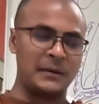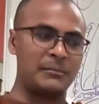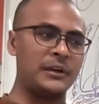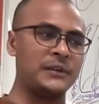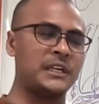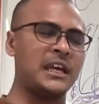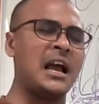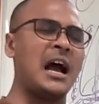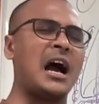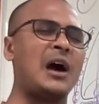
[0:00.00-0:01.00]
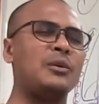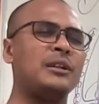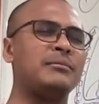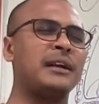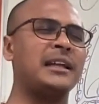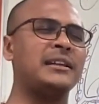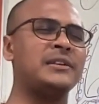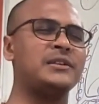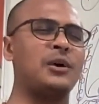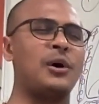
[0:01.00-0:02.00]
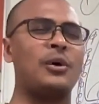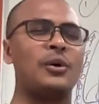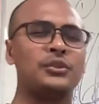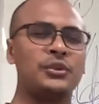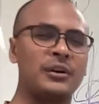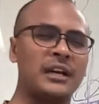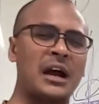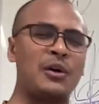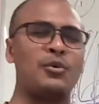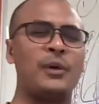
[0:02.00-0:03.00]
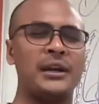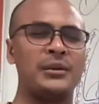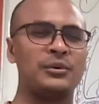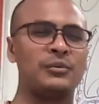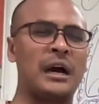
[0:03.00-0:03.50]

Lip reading: somebody say, how the breath is long or short? How do I know?